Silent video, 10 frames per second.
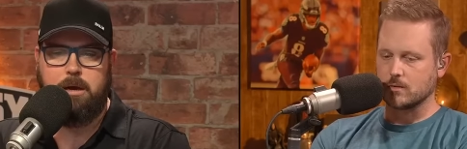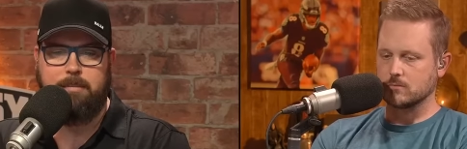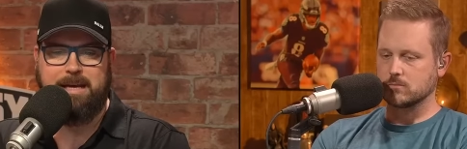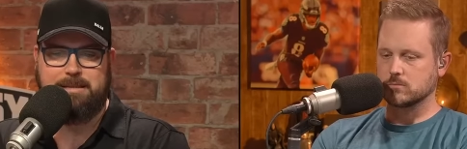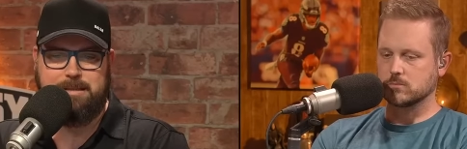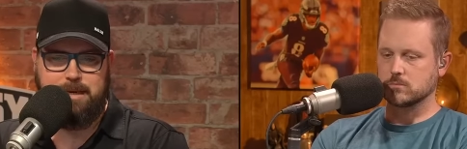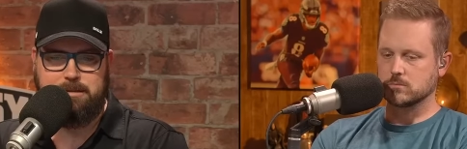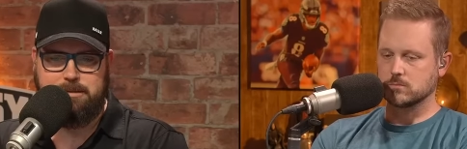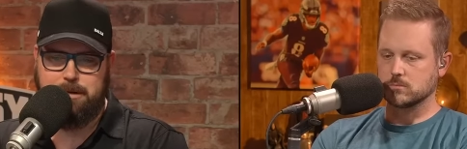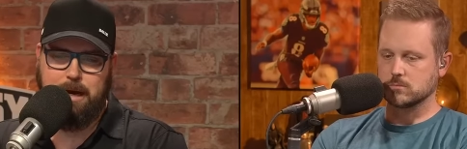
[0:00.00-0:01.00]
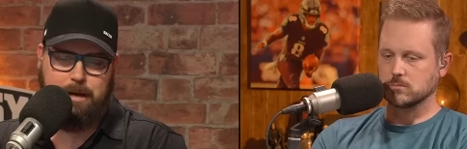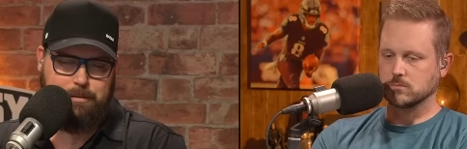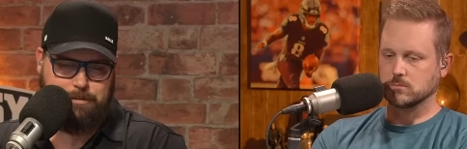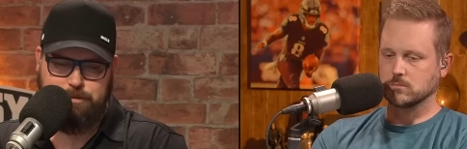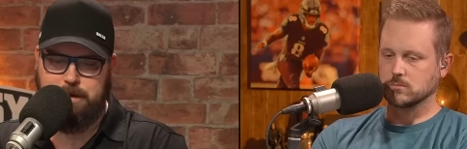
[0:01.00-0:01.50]
Speaker 1: it makes sense. Uh,
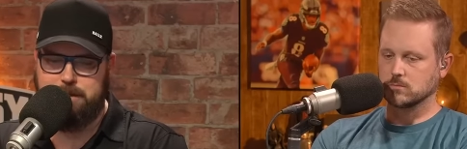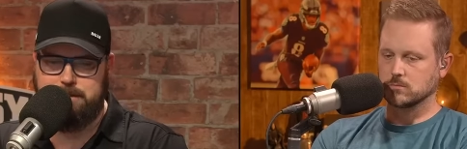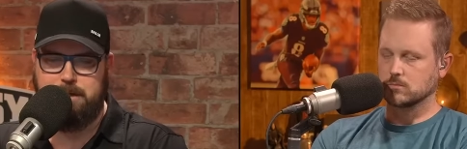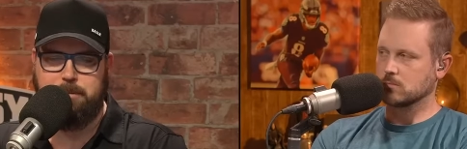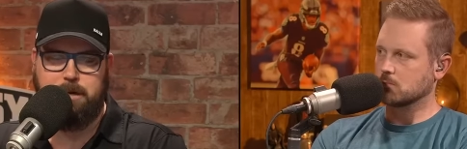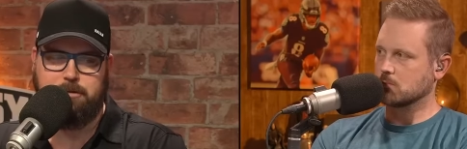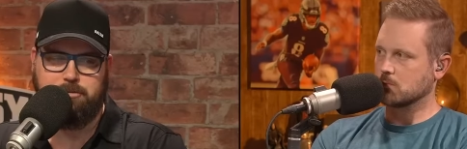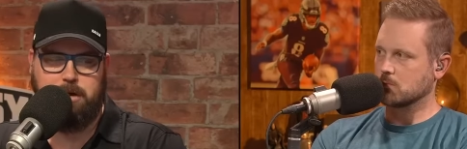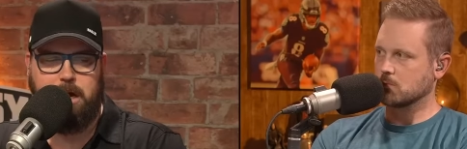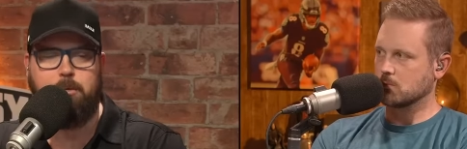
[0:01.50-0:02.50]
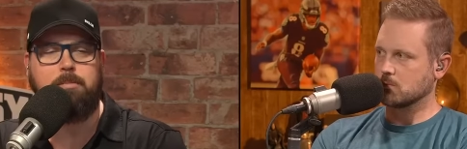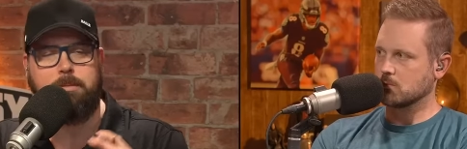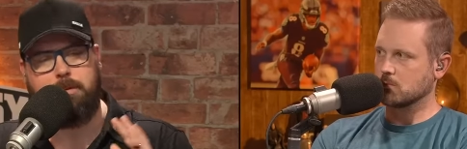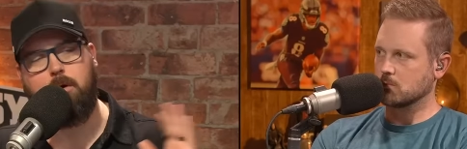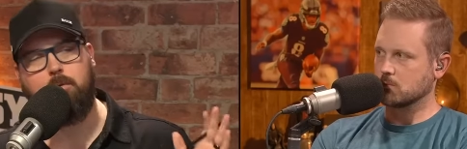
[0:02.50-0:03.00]
Javonte is going to be on this roster. I will
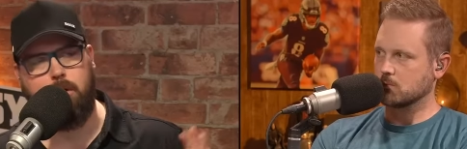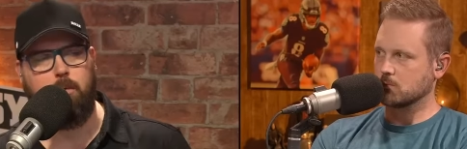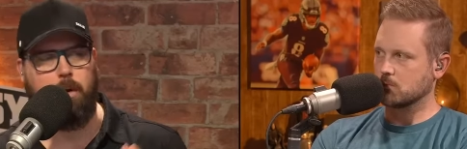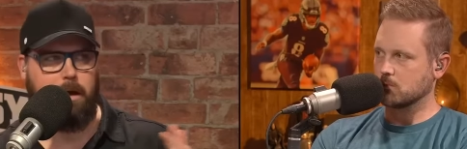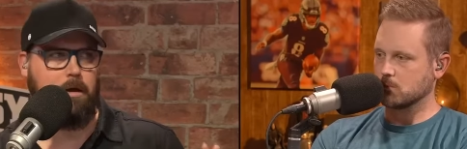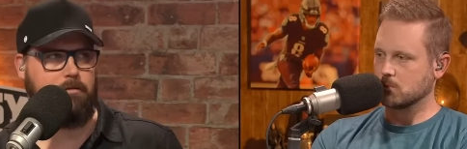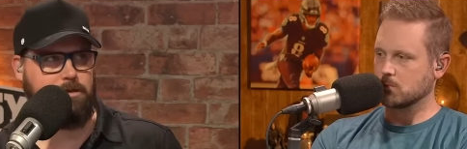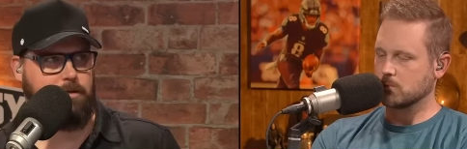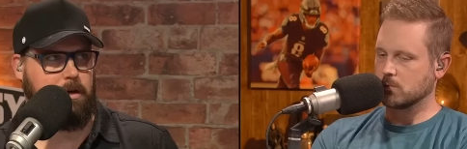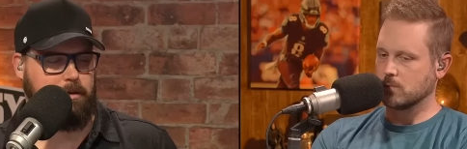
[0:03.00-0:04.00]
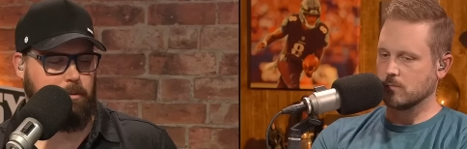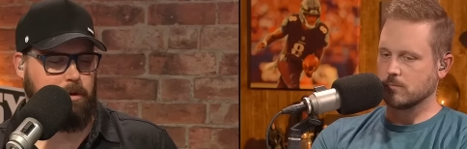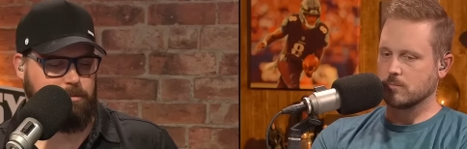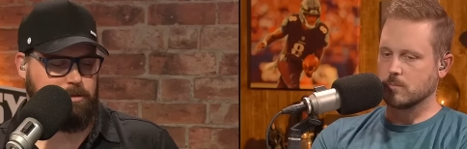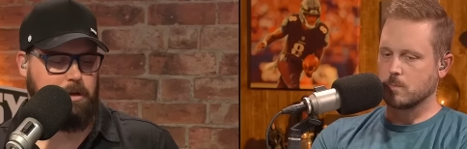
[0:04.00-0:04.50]
be blown away if Javonte
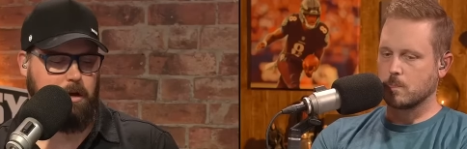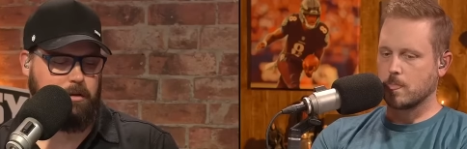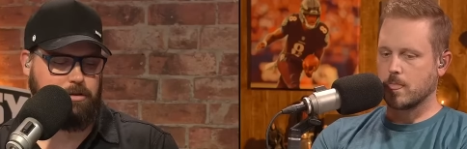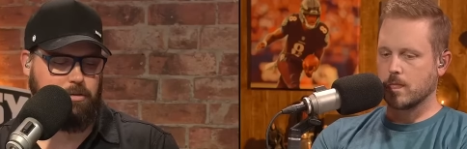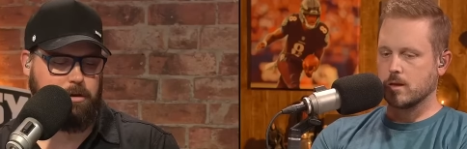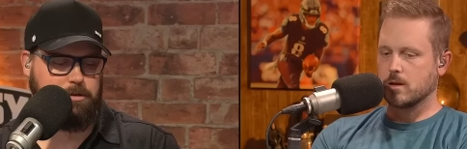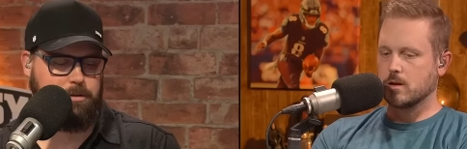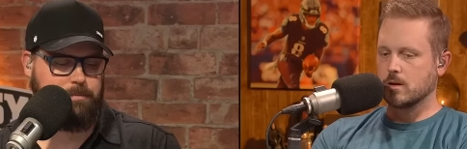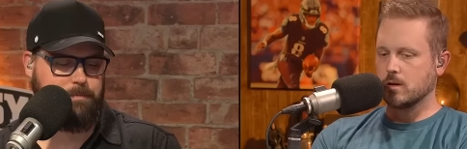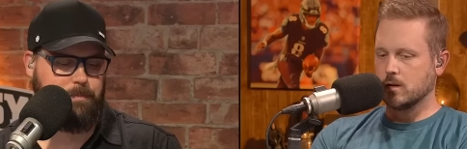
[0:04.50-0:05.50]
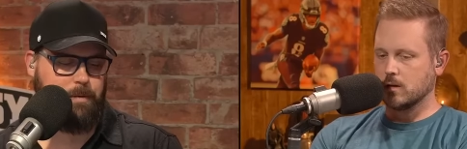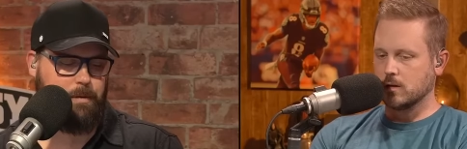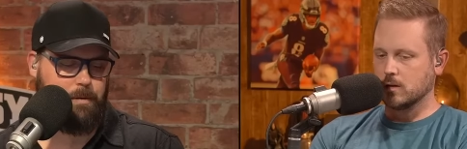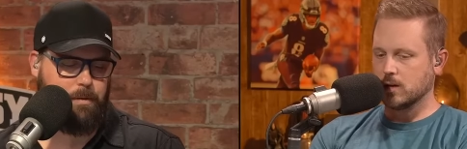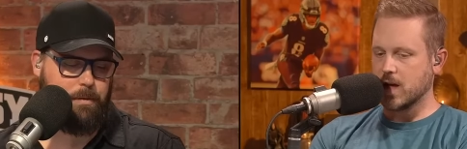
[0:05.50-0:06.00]
Williams is not on this roster.
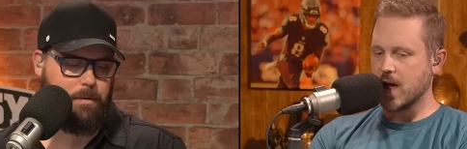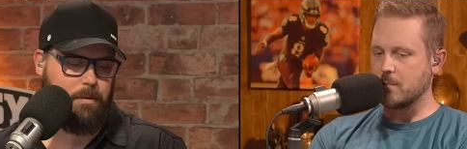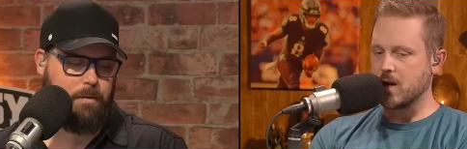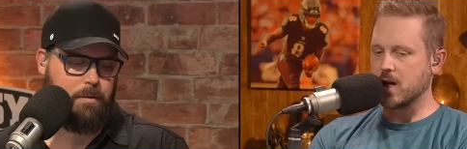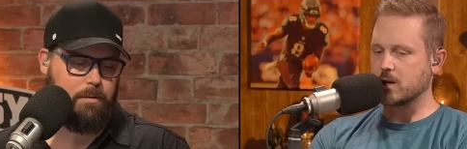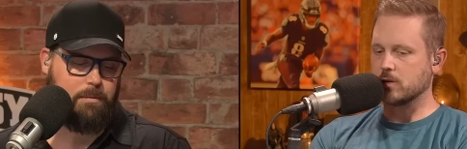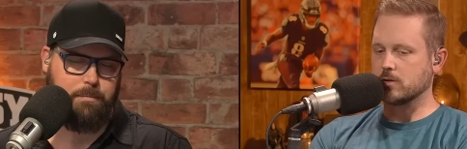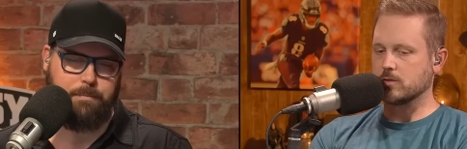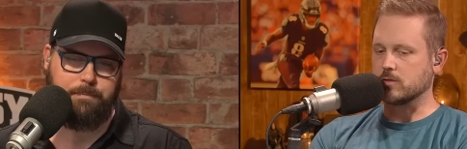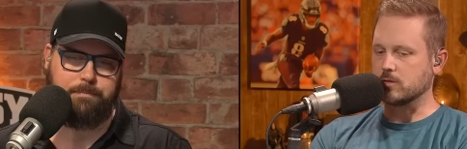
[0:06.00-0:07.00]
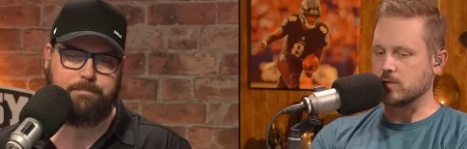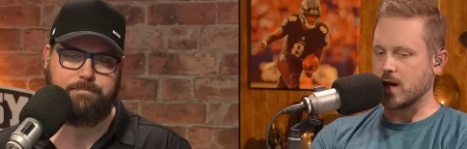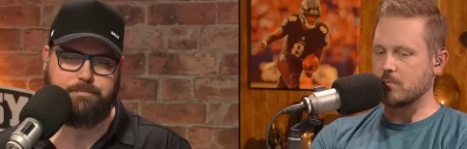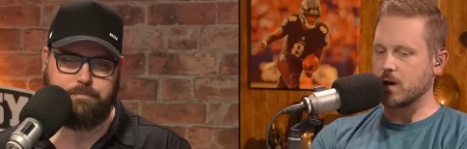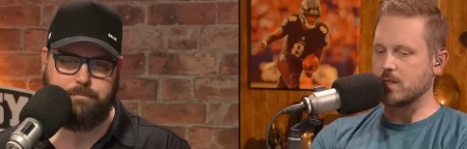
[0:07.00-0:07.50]
Speaker 2: Cam Akers
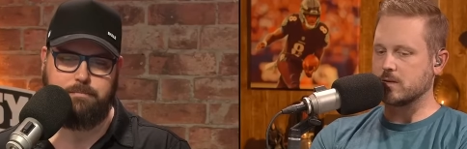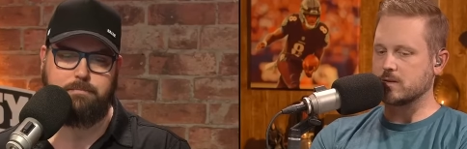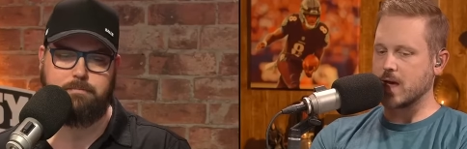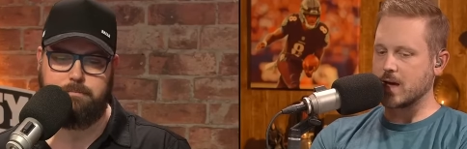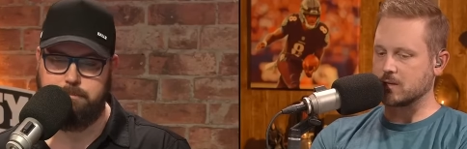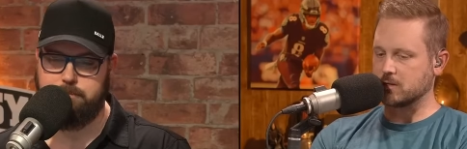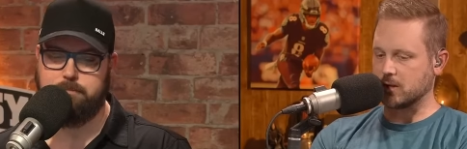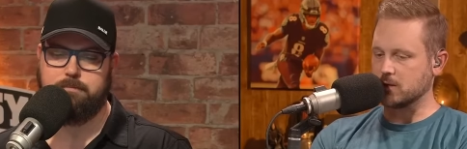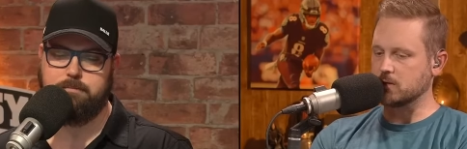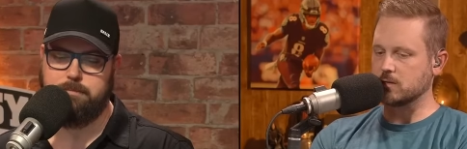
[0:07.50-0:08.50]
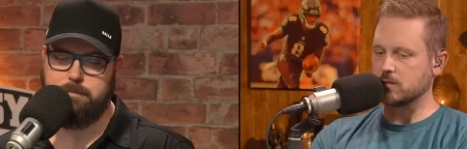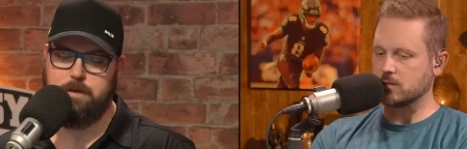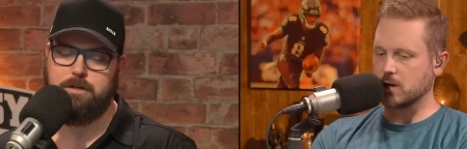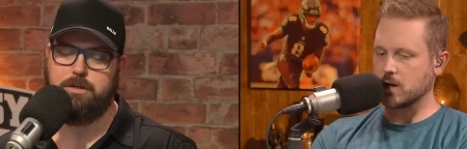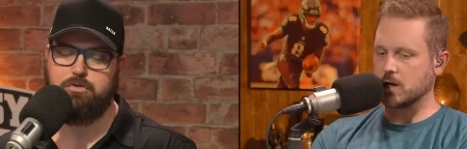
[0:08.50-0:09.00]
signed by the Texans.
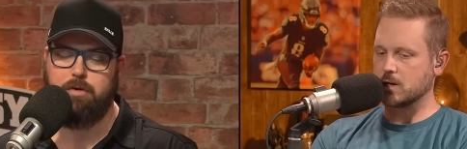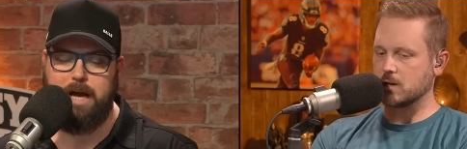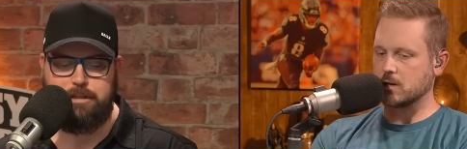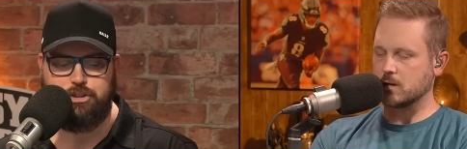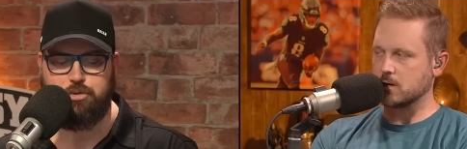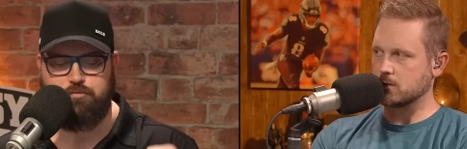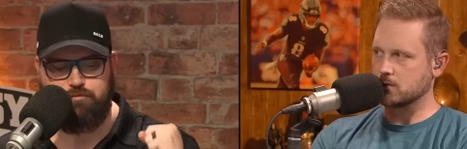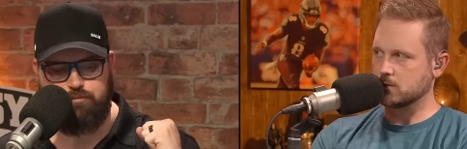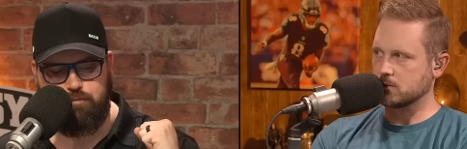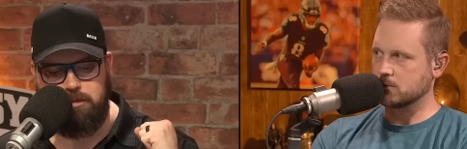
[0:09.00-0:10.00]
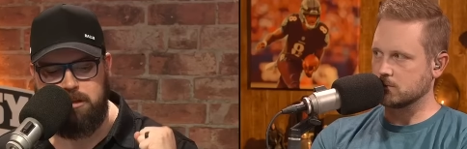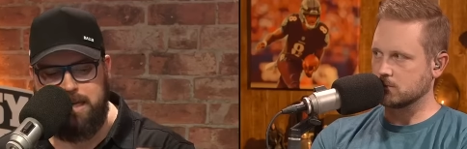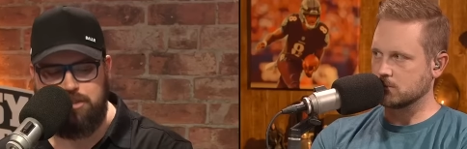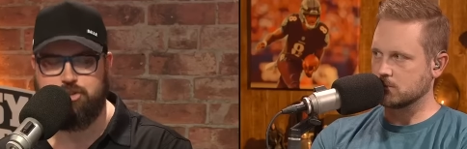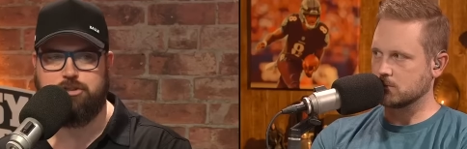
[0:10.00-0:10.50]

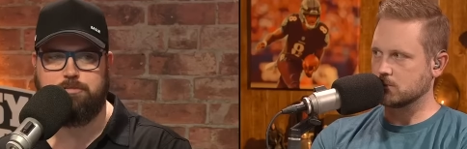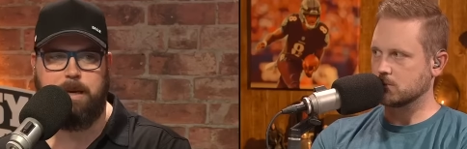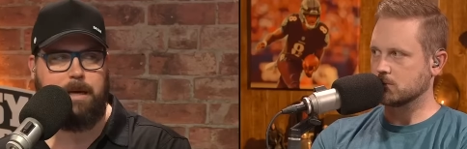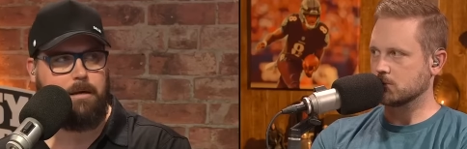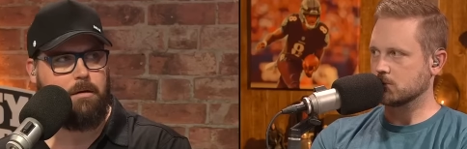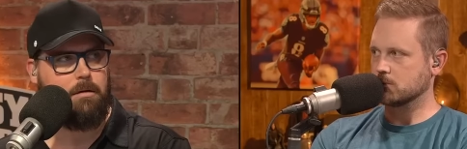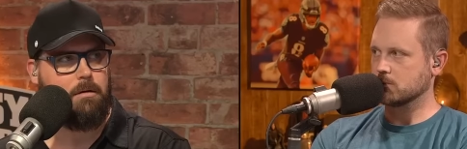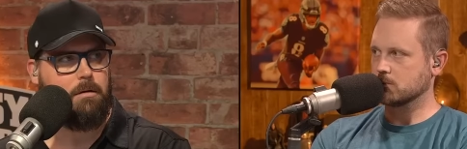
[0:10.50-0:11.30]
Speaker 1: Congratulations, uh, man.